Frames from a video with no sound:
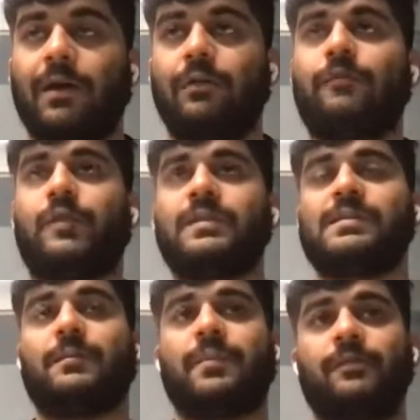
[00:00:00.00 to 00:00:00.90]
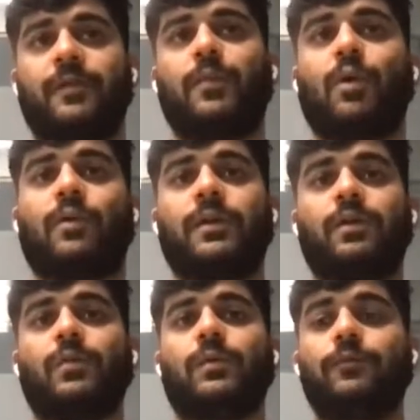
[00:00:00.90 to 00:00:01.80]
Now, for example, if I'm talking
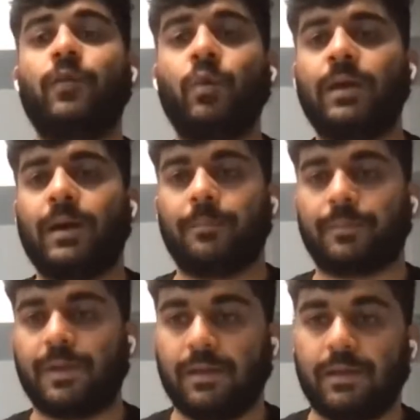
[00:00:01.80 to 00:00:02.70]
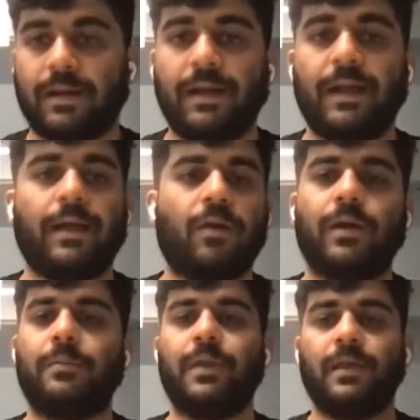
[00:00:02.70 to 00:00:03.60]
to a food company, right, or
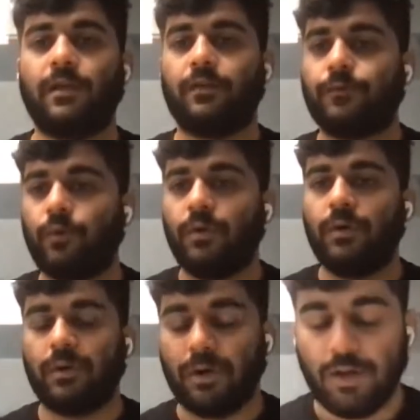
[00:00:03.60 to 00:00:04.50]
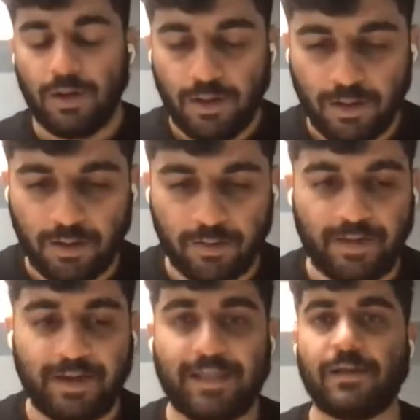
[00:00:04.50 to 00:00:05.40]
I'm making a food
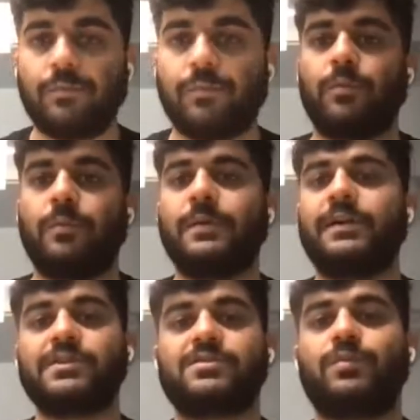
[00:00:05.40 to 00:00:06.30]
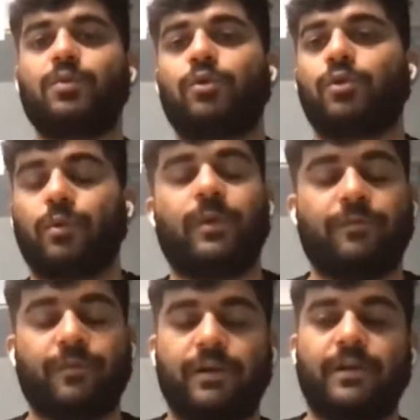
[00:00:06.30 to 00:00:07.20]
that I can probably distribute through
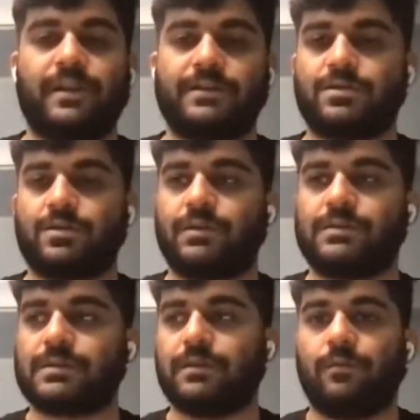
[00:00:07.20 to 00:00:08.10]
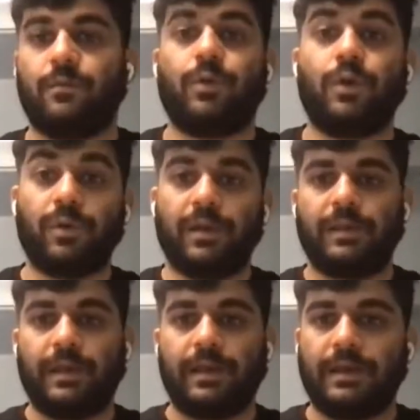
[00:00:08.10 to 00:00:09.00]
different restaurants during
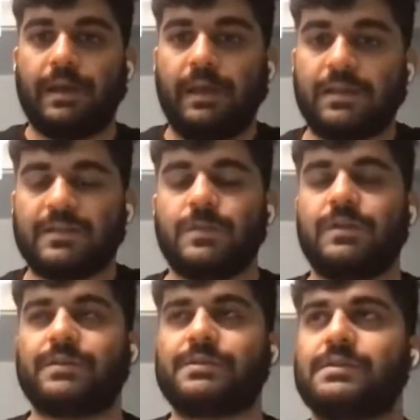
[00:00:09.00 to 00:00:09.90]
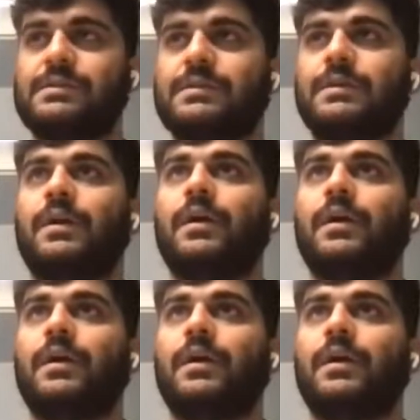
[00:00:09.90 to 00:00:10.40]
their in-dine experiences.